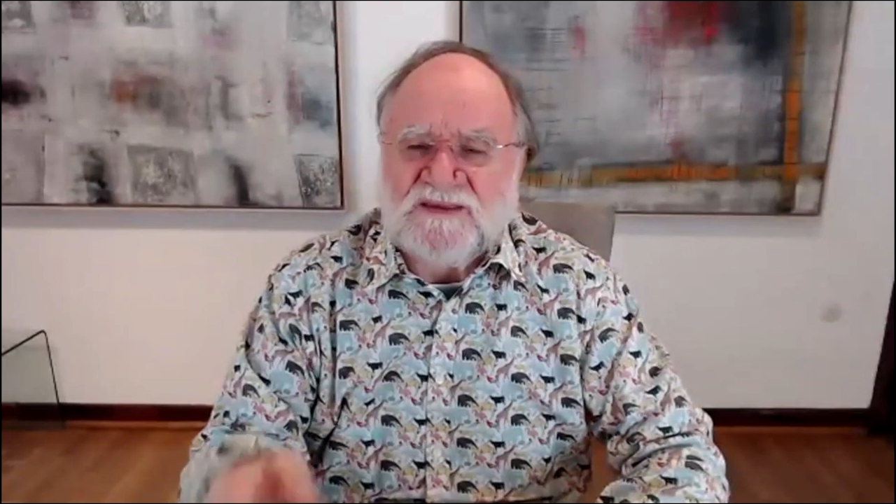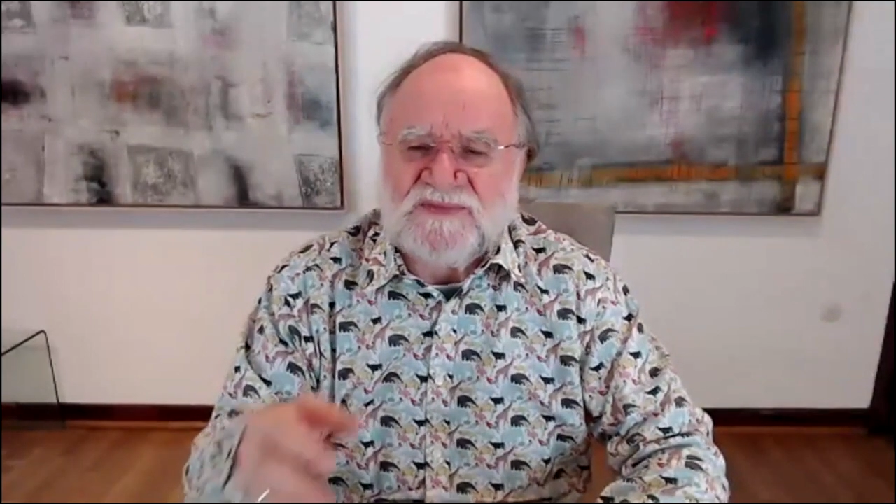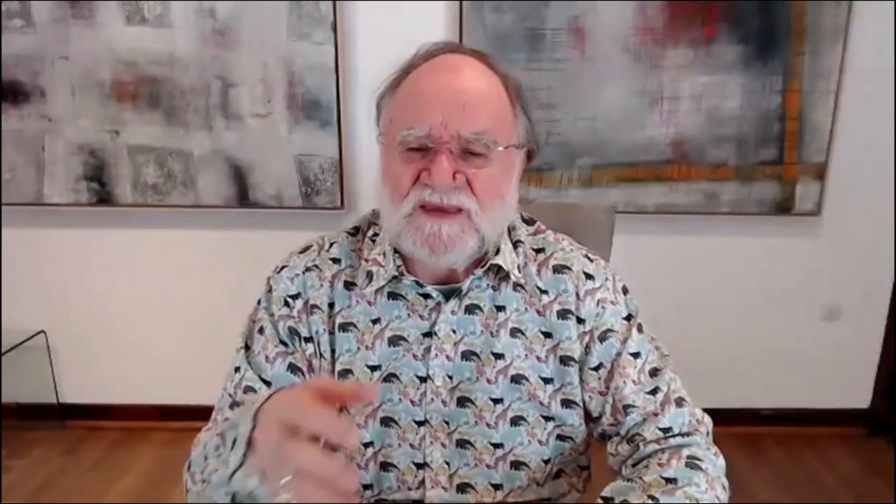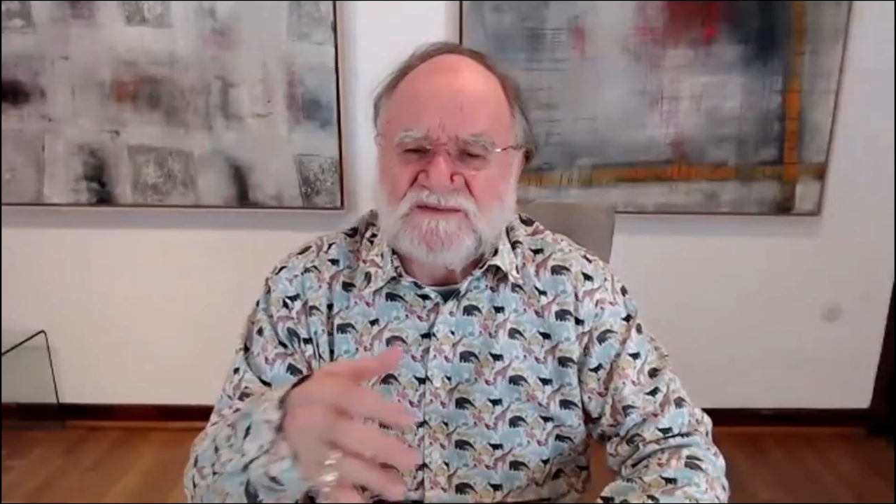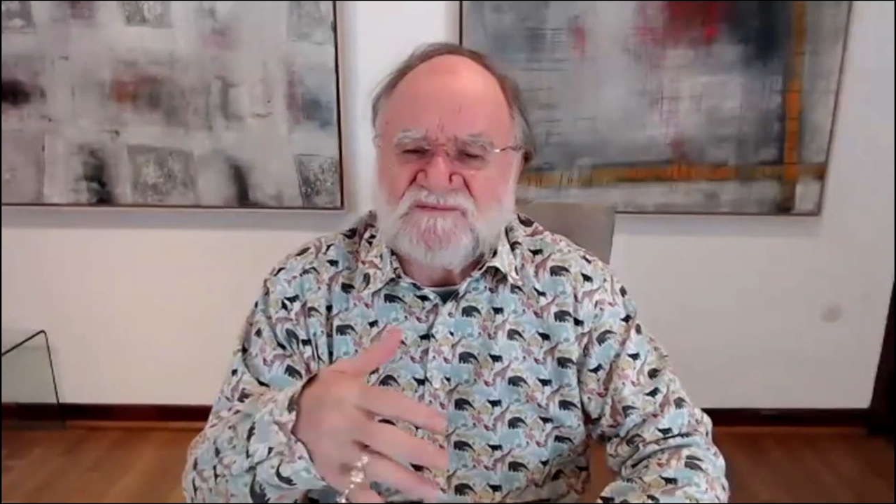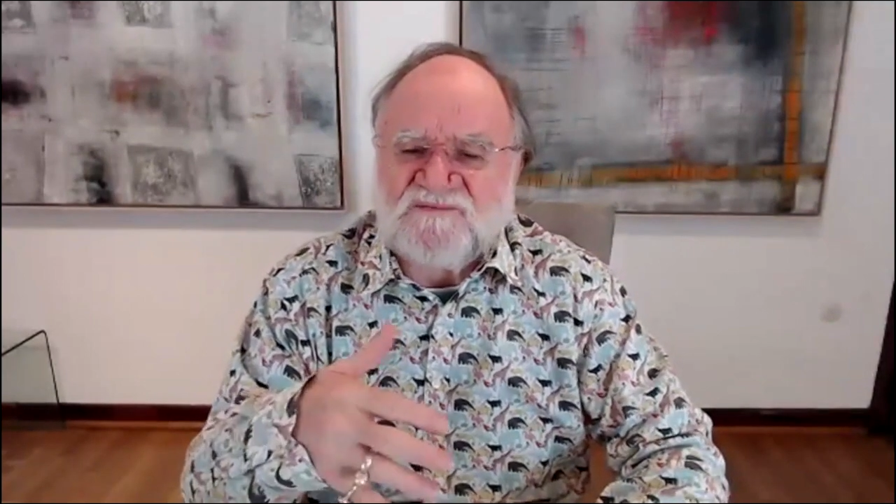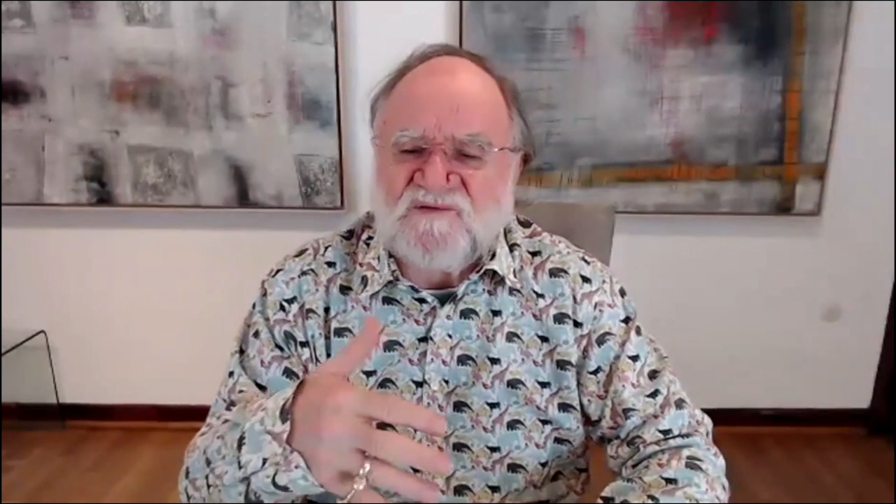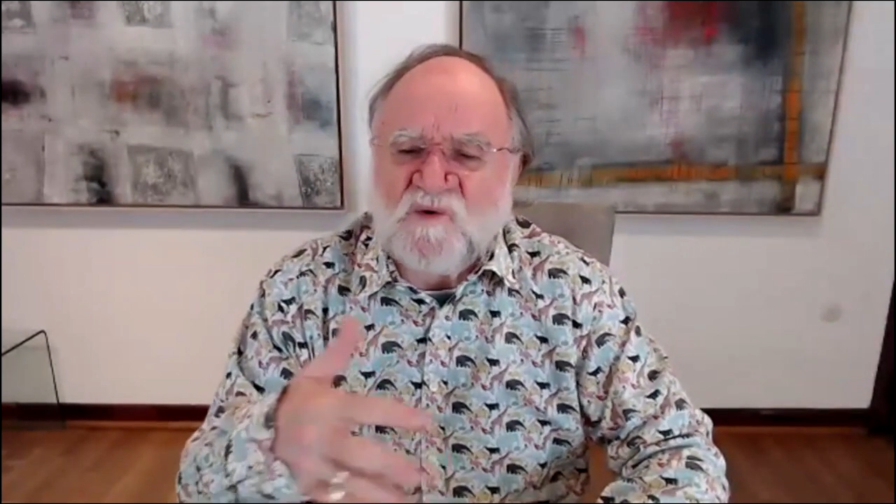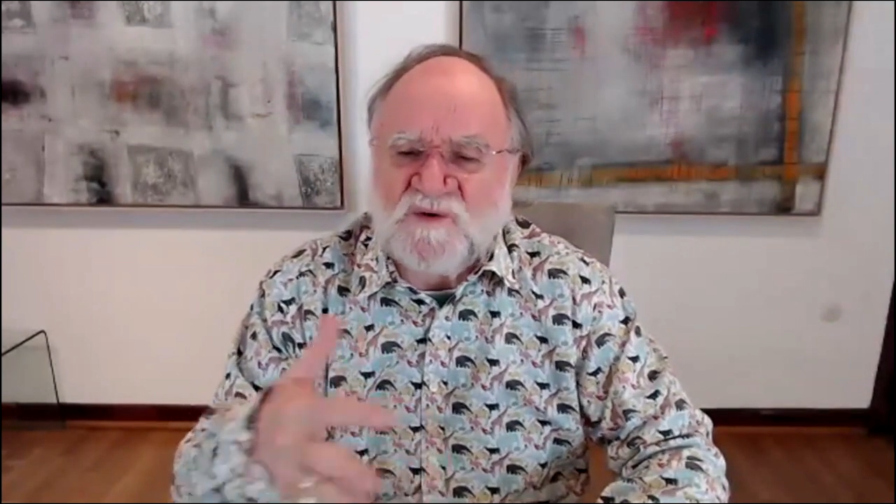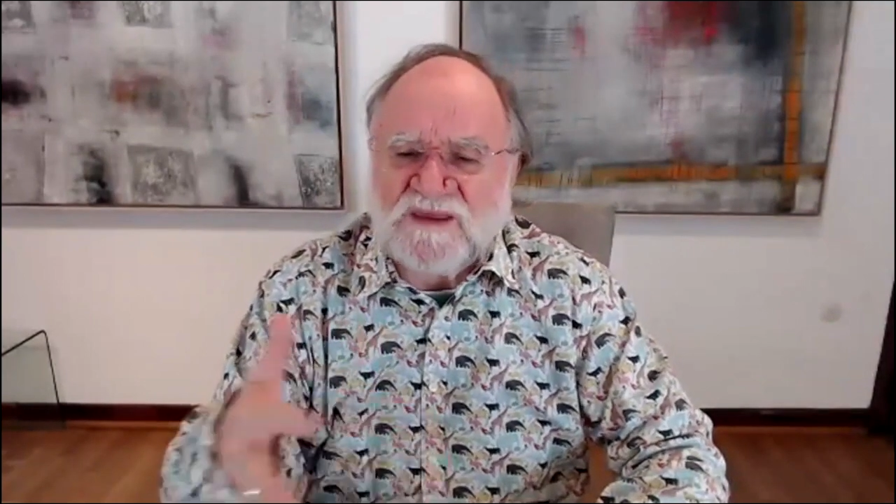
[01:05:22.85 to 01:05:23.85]
that
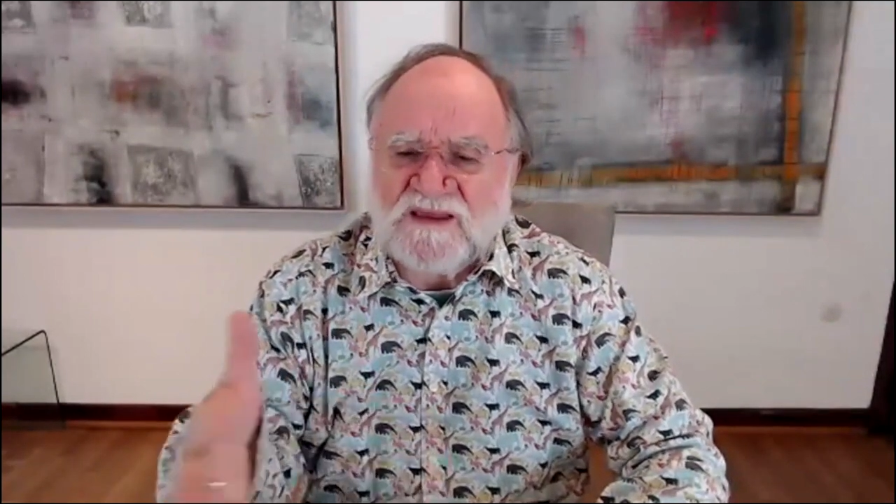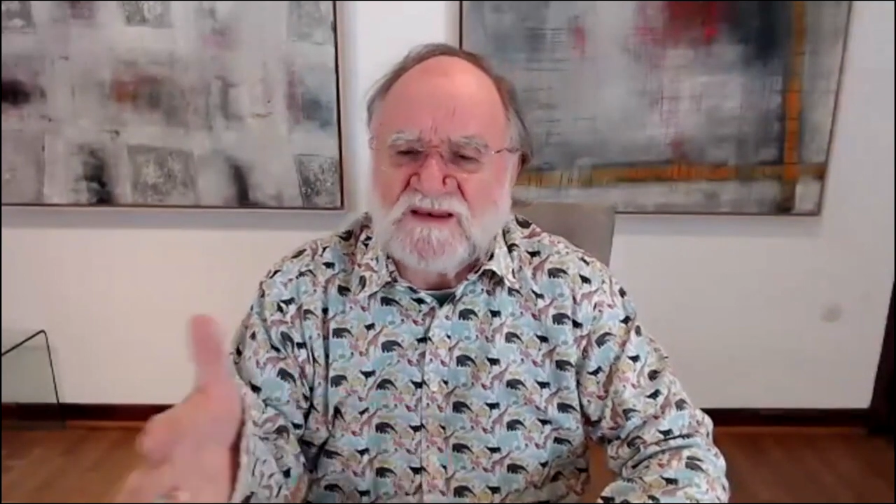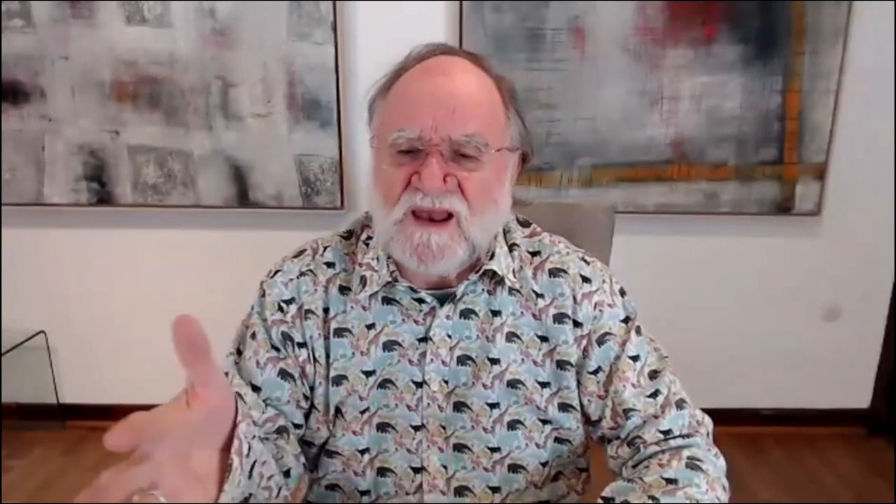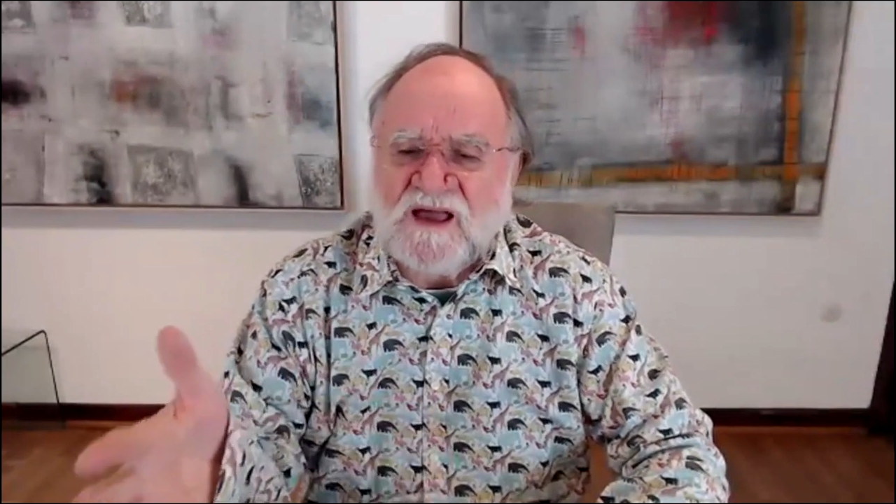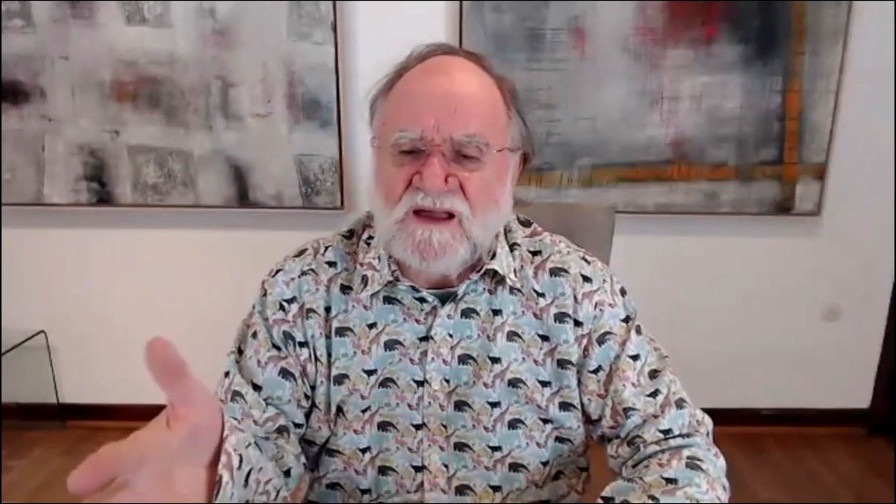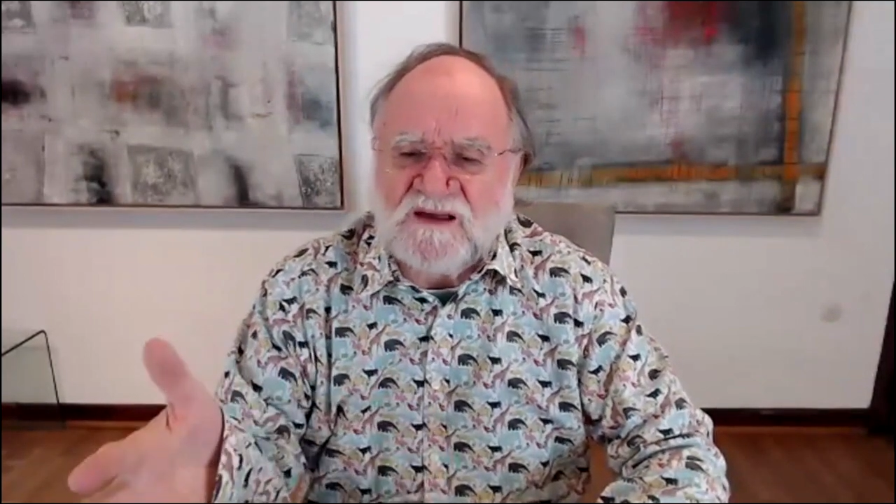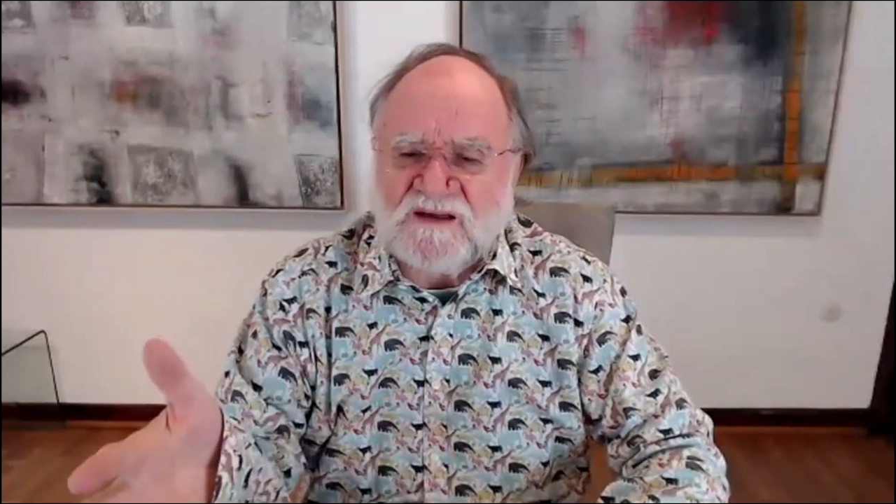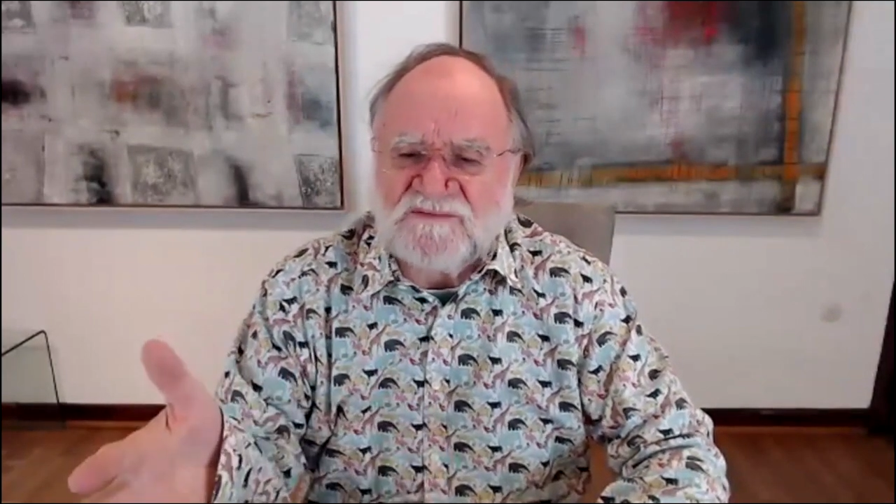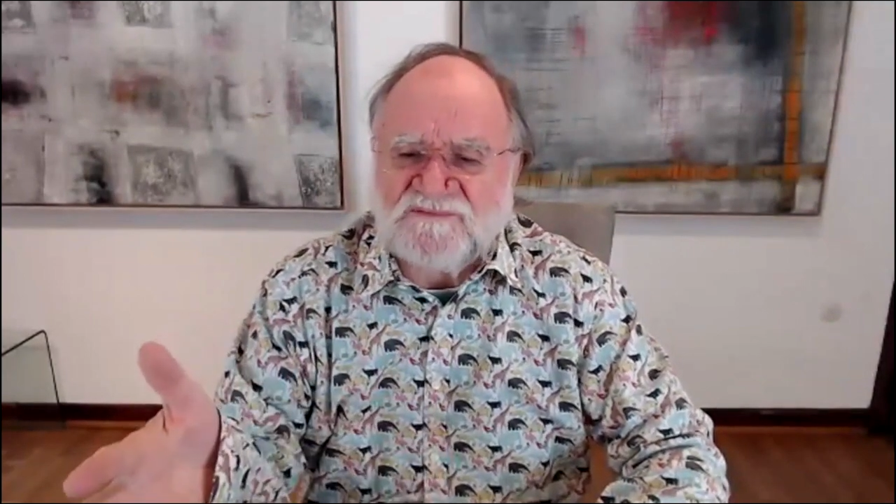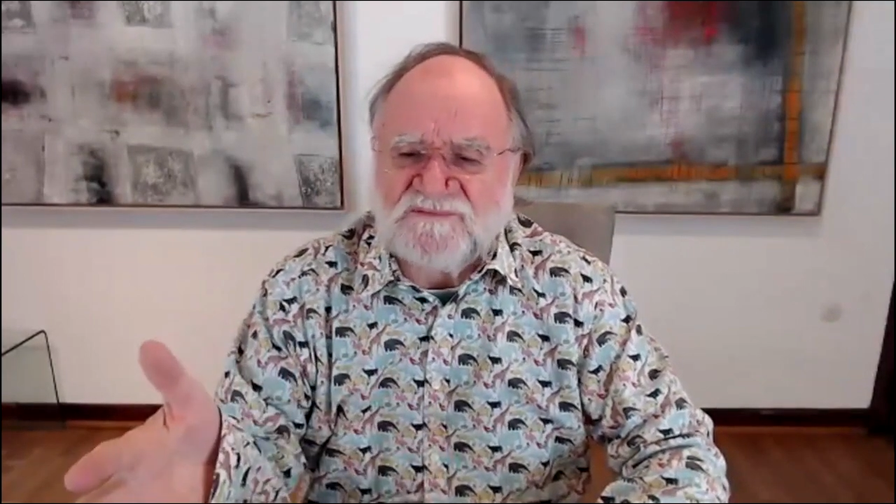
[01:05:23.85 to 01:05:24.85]
falling in
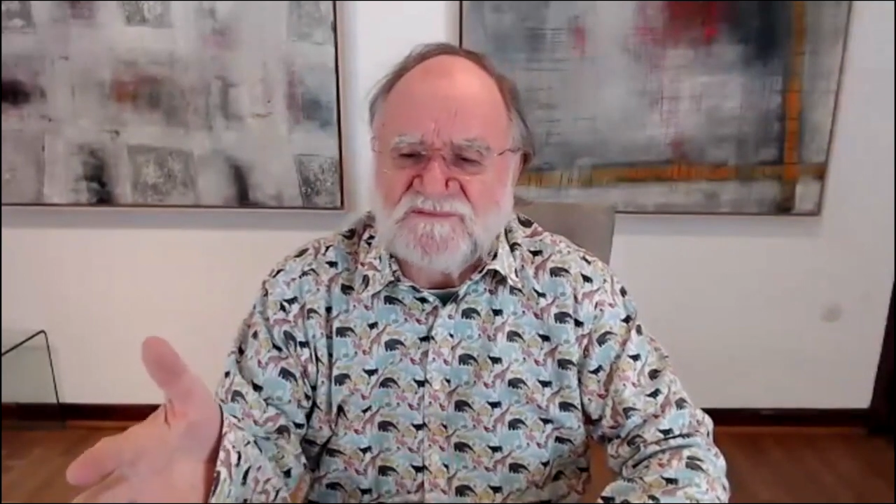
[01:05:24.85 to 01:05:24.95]
love